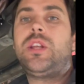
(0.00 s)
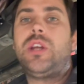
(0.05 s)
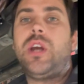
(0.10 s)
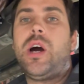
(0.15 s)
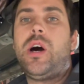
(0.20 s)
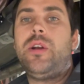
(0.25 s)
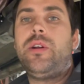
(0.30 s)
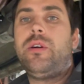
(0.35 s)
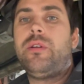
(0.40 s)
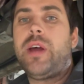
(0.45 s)

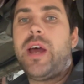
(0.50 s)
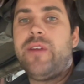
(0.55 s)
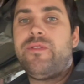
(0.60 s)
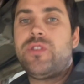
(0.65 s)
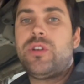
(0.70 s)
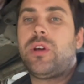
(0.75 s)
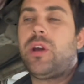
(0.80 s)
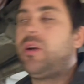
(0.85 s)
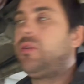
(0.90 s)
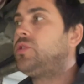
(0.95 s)
y'all don't have
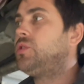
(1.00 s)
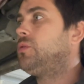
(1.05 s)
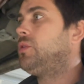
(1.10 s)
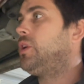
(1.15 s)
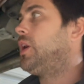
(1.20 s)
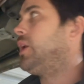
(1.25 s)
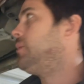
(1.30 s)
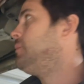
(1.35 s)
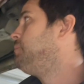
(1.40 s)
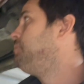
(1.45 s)
to go
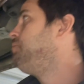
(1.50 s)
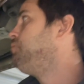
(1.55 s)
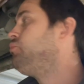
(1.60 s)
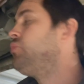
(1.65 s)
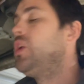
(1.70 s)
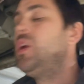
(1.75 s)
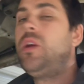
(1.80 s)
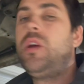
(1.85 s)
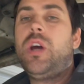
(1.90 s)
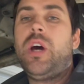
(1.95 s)
to
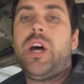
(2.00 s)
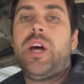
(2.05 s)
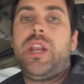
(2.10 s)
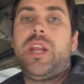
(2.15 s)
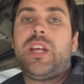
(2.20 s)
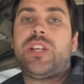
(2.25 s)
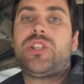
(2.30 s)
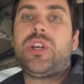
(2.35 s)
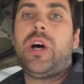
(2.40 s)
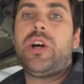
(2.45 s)
an
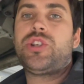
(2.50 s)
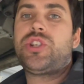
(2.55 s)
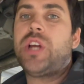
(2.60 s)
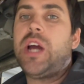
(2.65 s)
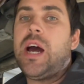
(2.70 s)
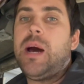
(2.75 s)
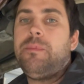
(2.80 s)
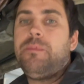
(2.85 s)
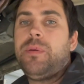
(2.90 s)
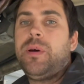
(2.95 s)
exhaust
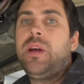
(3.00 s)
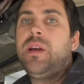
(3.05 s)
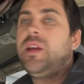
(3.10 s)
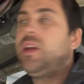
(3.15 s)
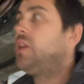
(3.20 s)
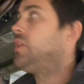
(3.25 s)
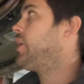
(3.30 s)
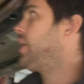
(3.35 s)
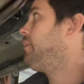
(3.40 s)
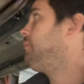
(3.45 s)
shop.
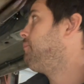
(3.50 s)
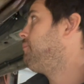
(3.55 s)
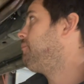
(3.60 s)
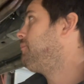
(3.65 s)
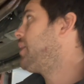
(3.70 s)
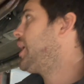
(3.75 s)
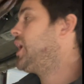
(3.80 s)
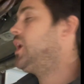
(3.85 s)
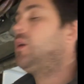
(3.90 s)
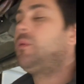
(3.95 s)
That
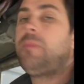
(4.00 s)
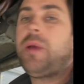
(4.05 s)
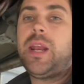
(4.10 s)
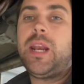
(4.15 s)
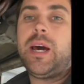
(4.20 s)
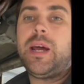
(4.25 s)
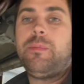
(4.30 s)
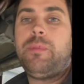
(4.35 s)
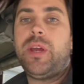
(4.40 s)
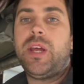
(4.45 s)
may or may
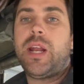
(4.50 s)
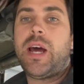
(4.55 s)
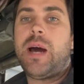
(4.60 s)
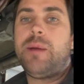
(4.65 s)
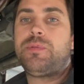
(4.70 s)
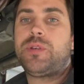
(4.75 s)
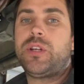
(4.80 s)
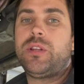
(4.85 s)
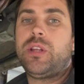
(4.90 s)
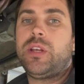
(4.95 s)
not be an
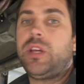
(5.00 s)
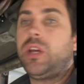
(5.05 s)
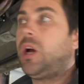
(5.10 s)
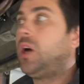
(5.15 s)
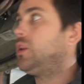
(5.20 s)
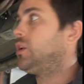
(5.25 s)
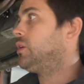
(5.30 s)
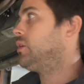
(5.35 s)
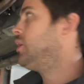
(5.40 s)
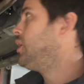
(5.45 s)
option that
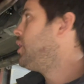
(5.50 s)
y'all are